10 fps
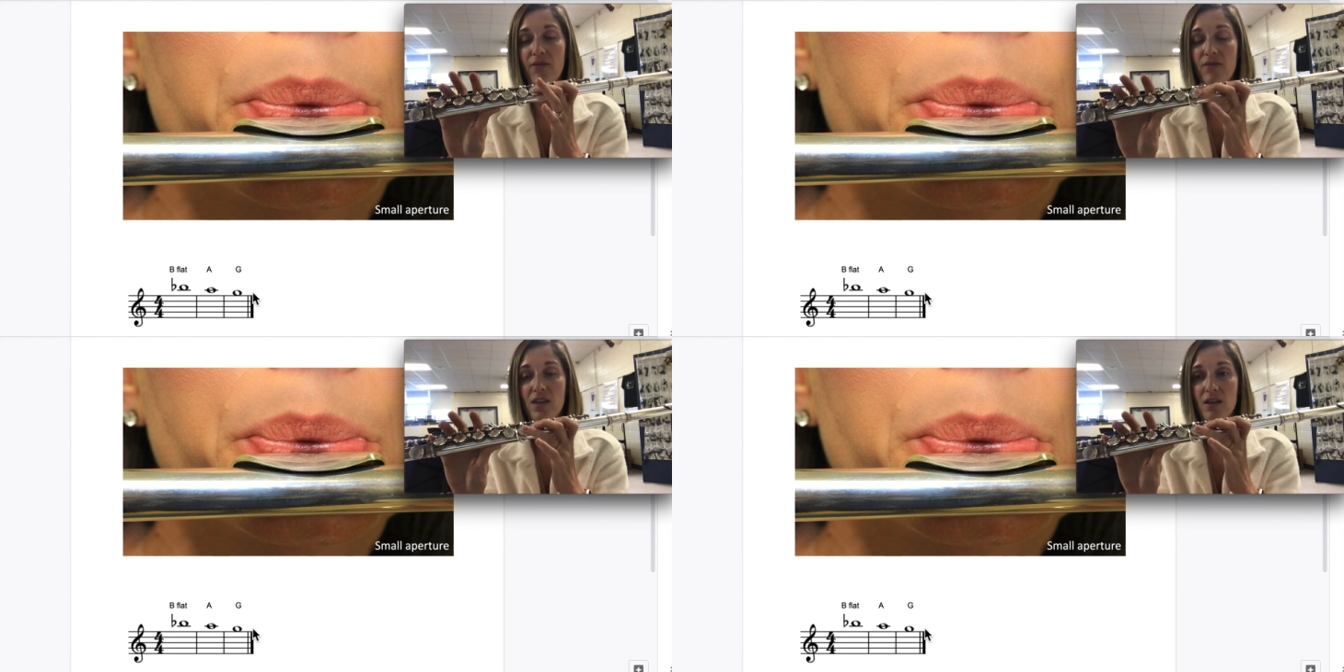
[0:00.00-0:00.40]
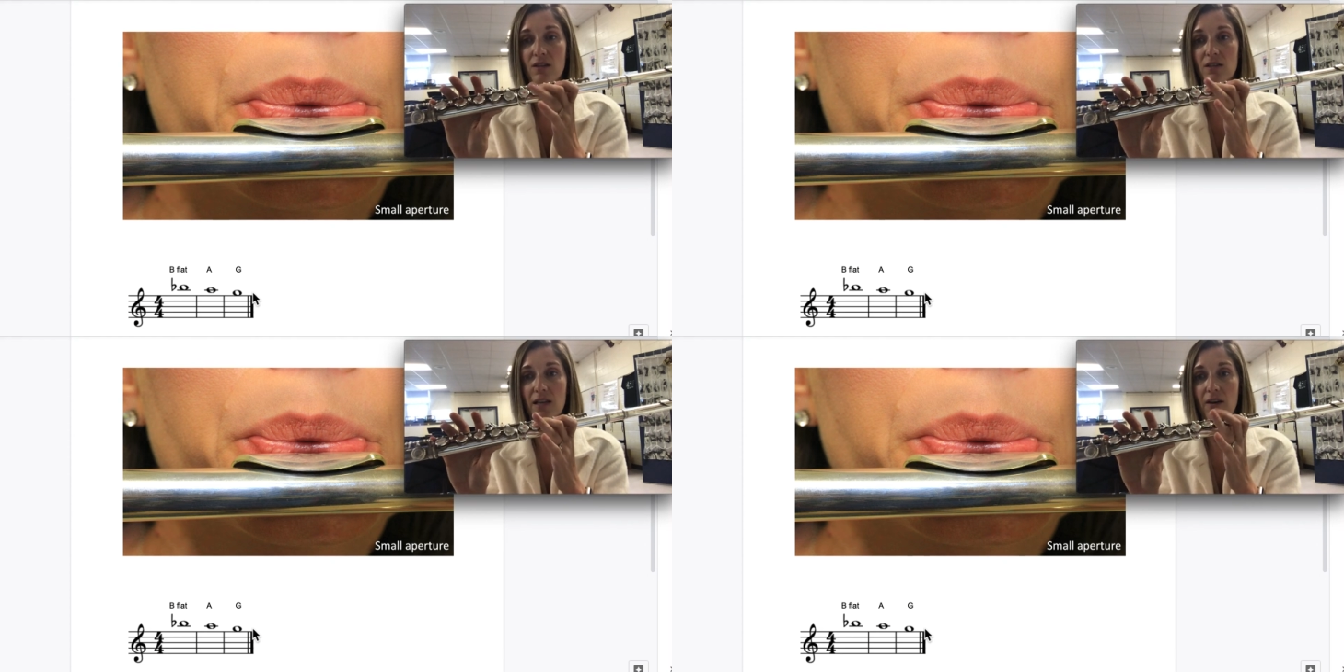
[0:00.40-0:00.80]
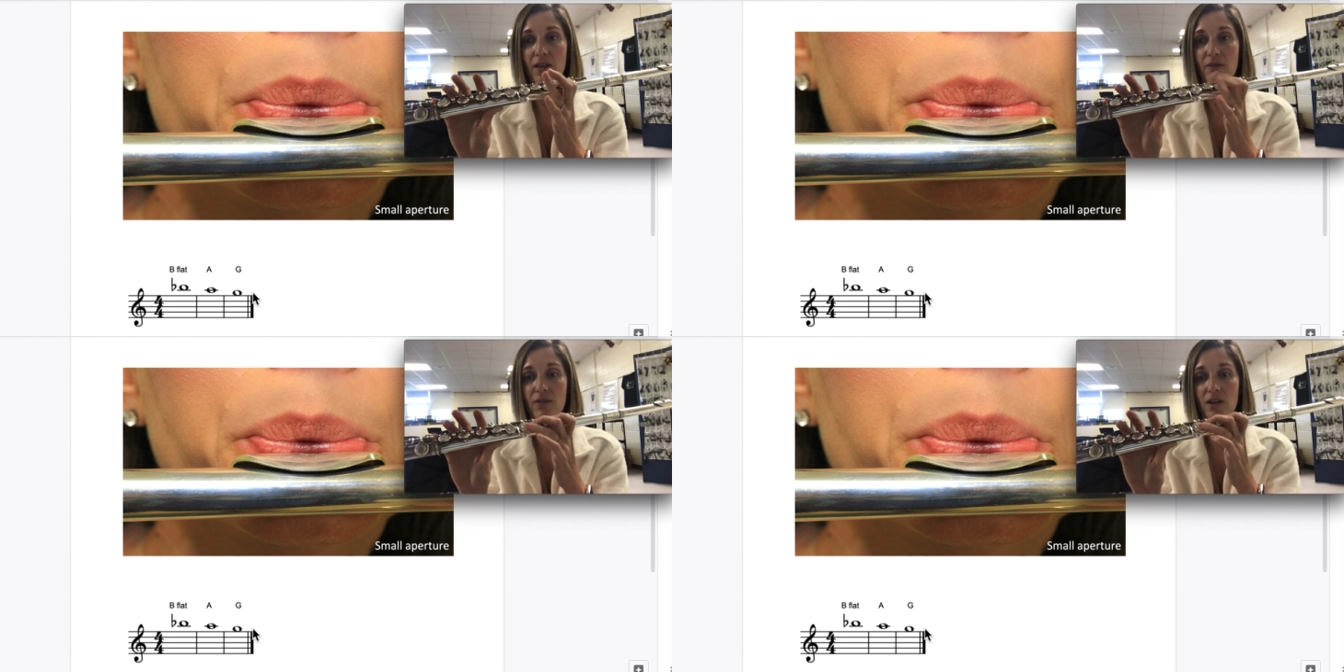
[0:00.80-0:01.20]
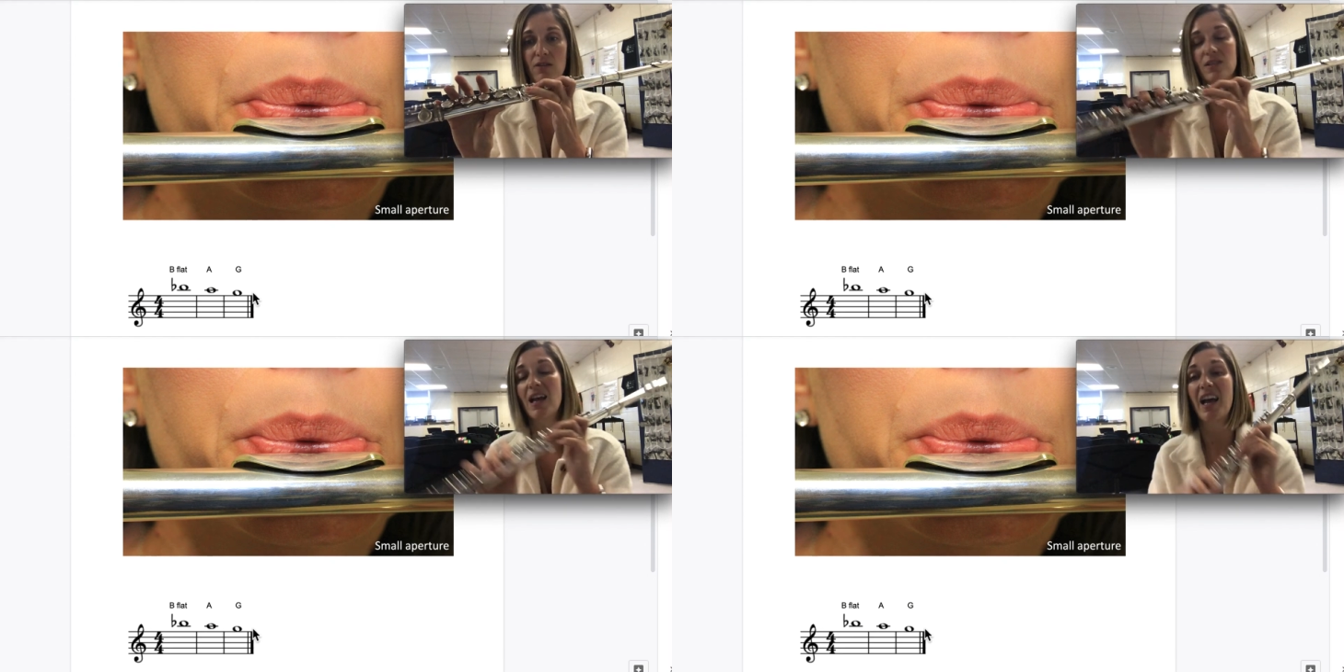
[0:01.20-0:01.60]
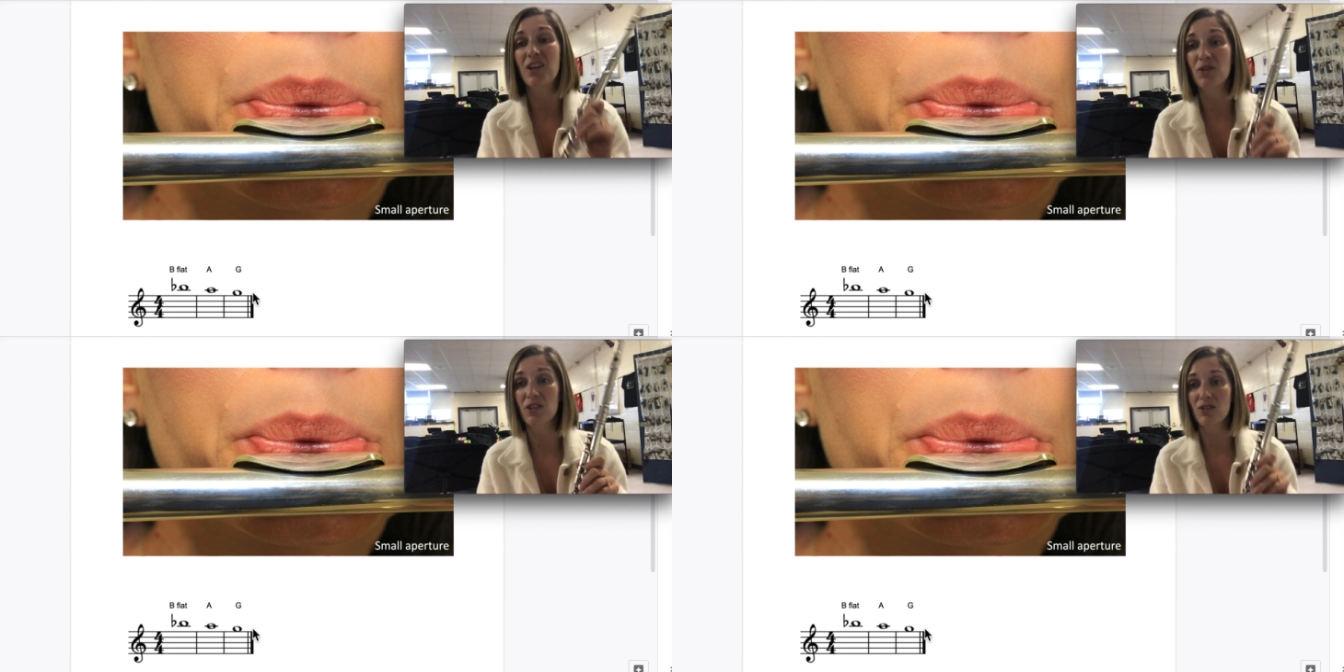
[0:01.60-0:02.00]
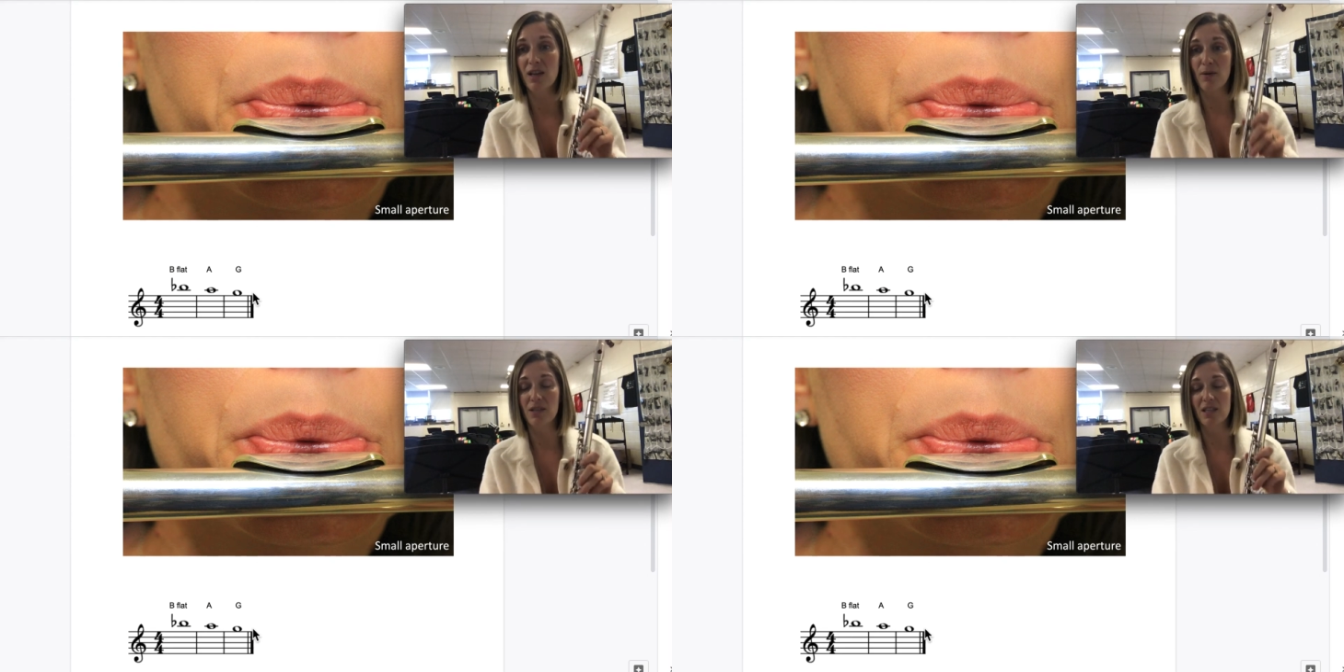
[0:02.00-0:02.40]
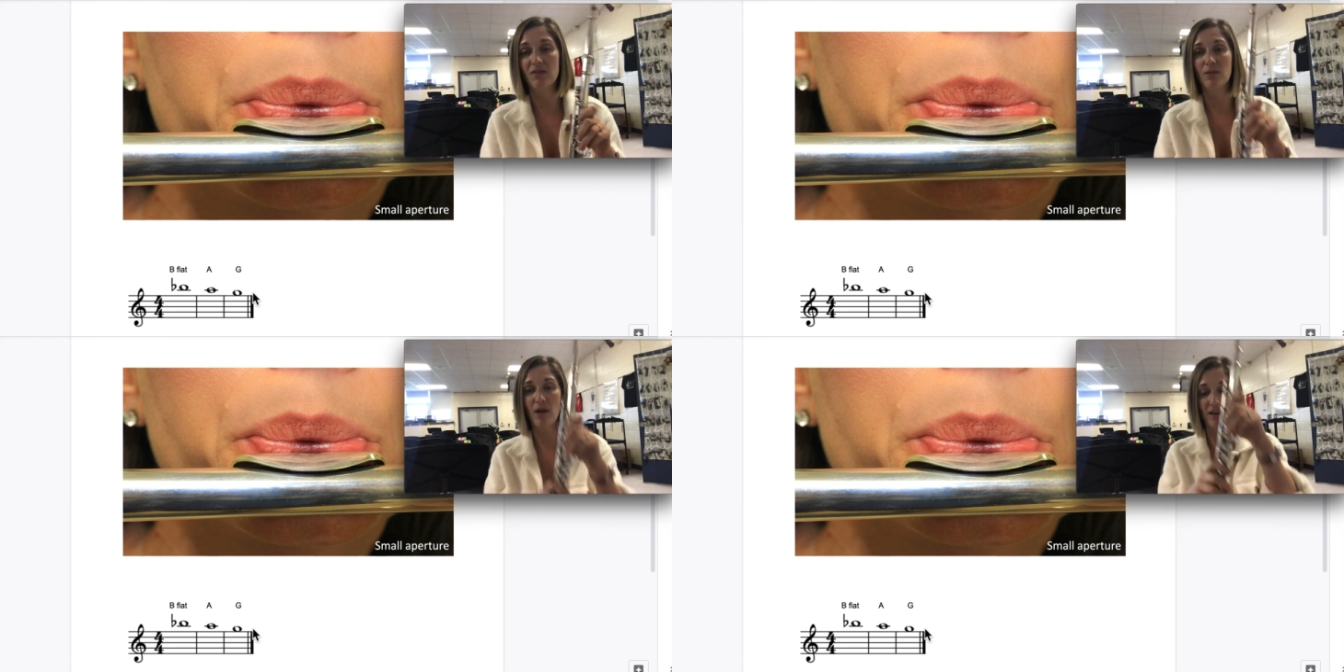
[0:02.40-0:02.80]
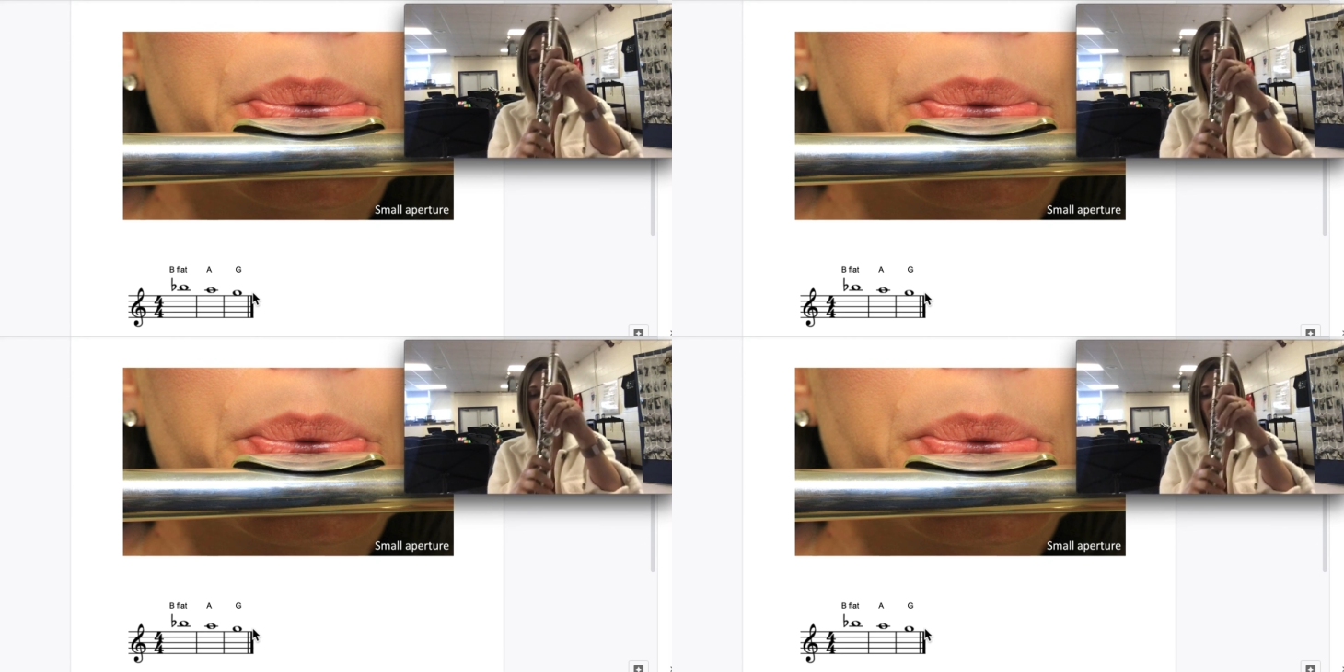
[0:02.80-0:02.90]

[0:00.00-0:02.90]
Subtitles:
feels, And you can do that with TV practice